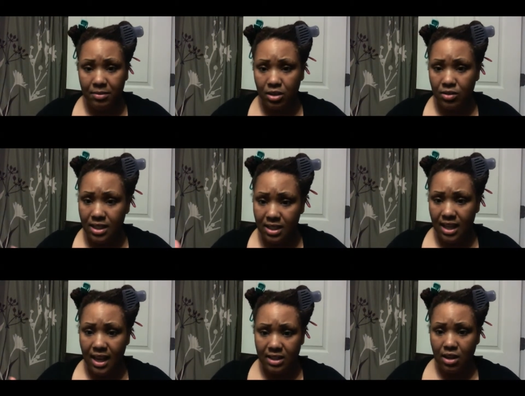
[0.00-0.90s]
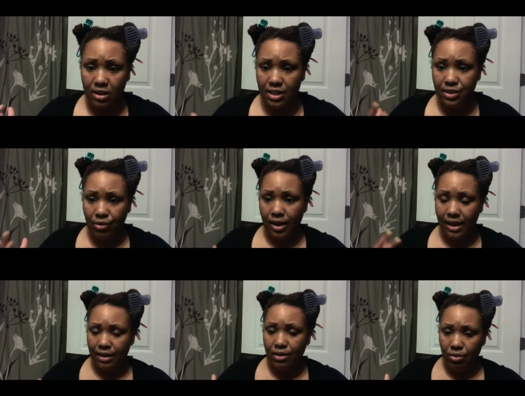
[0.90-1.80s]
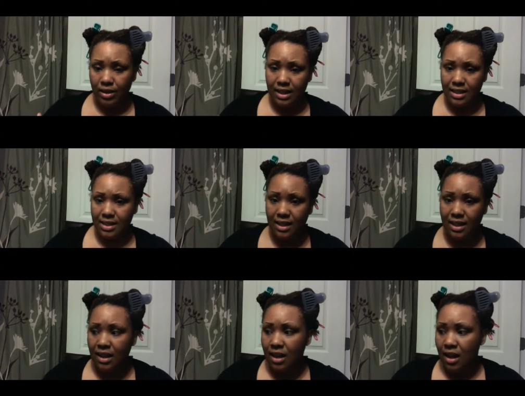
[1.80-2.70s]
um, you know, since it has all these great ingredients in it,